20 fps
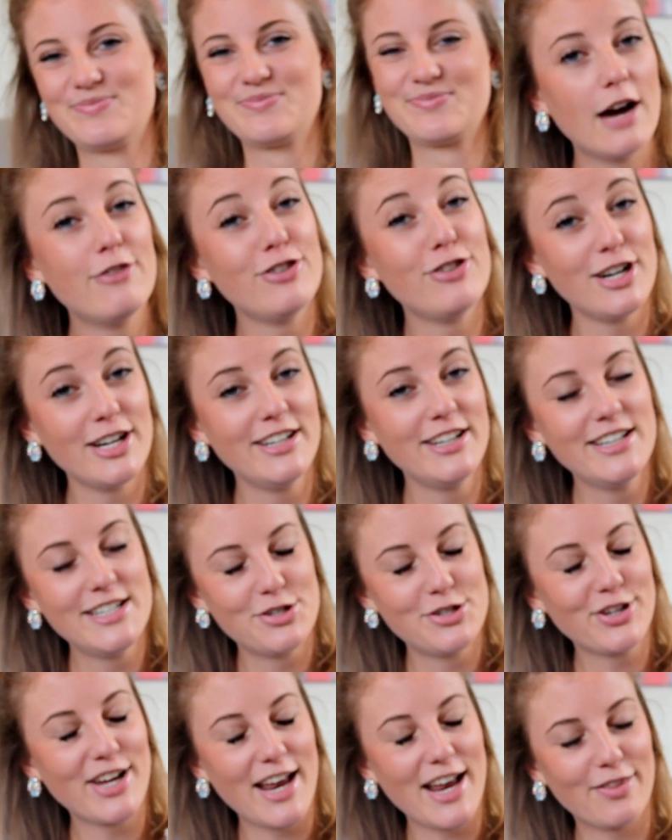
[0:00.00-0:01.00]
I really need
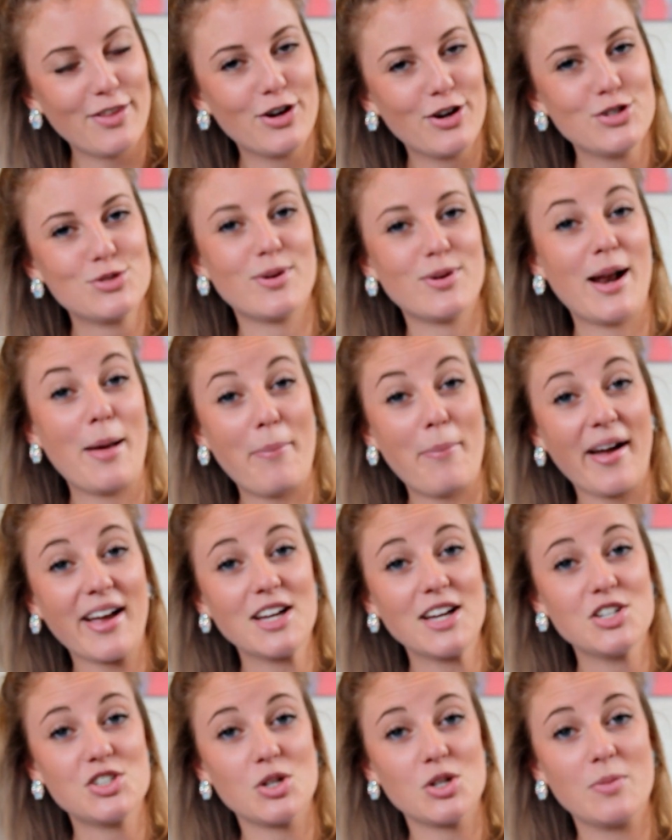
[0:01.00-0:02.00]
to get those when I'm
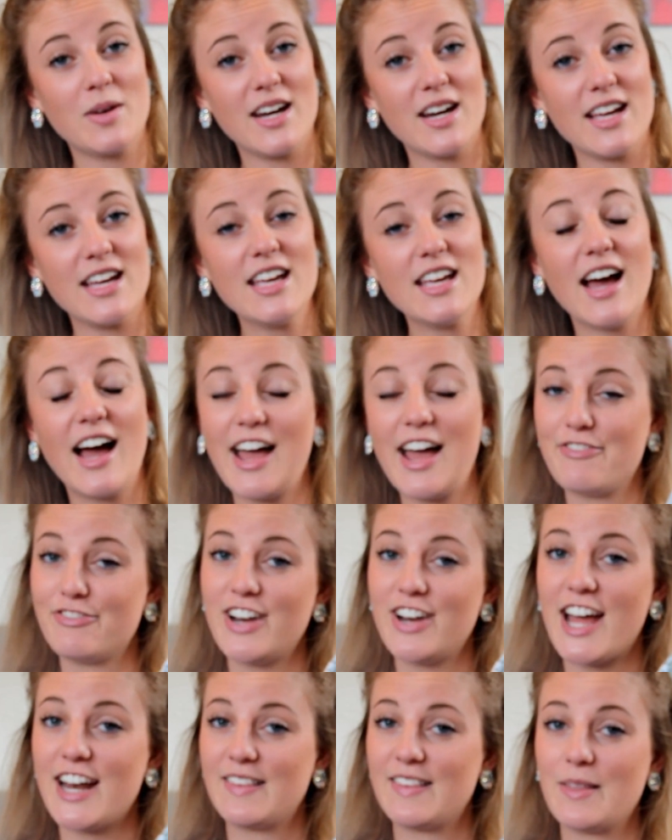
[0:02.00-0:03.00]
back in Germany. I
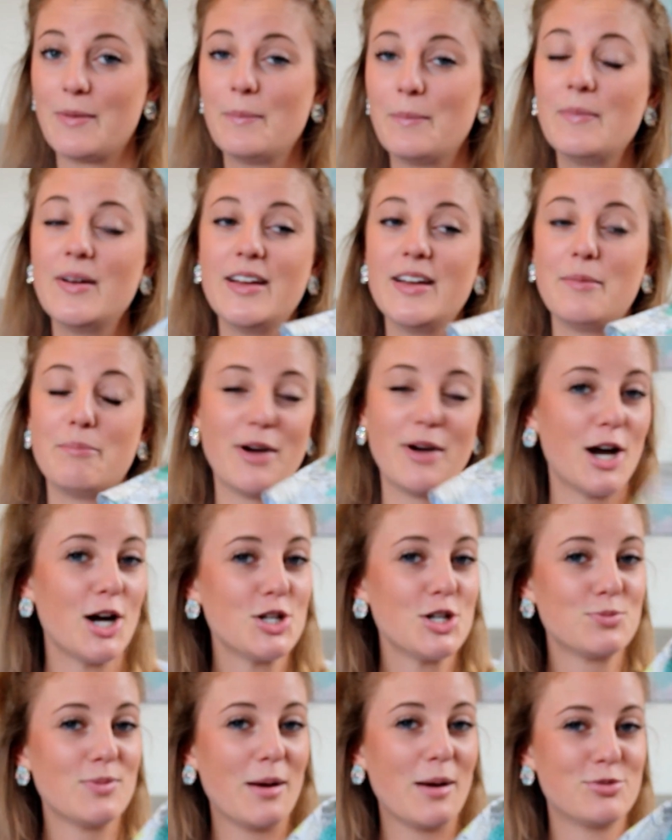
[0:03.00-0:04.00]
haven't had them. My
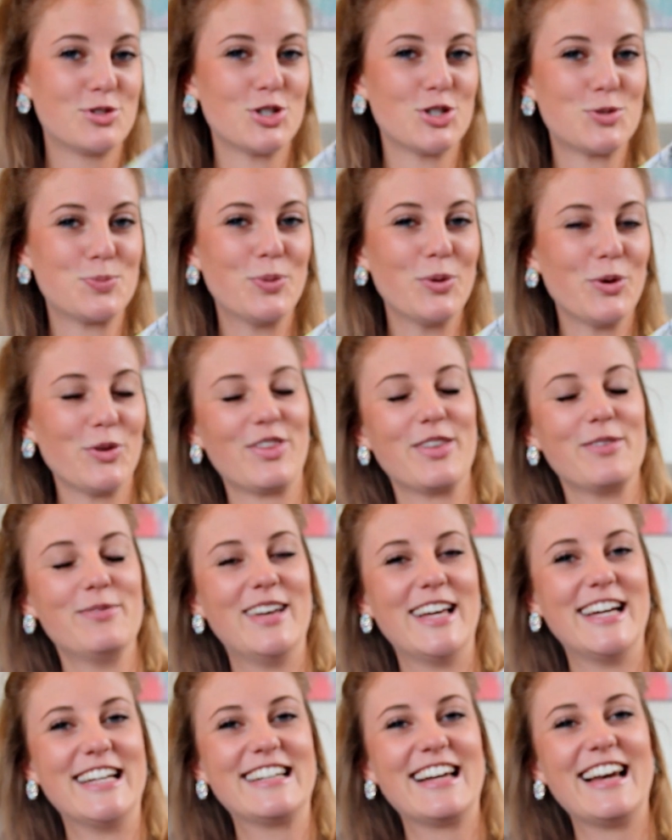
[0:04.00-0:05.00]
host mum just bought
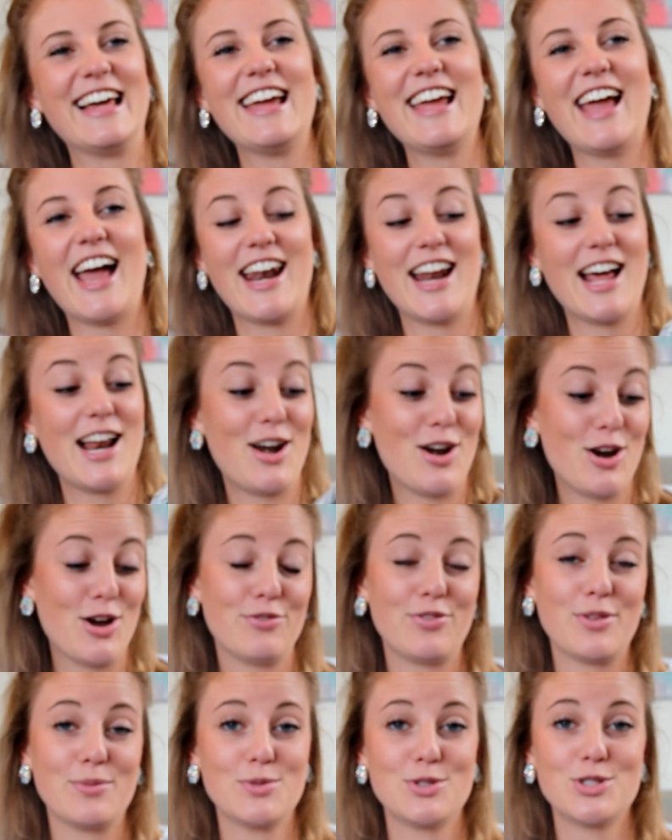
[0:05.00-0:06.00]
them lately and I
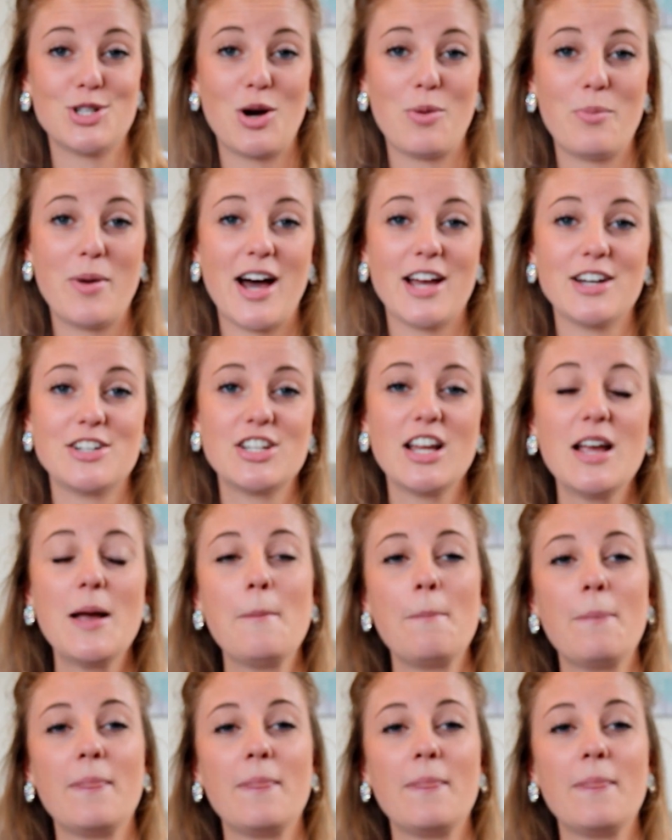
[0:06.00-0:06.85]
love them so much.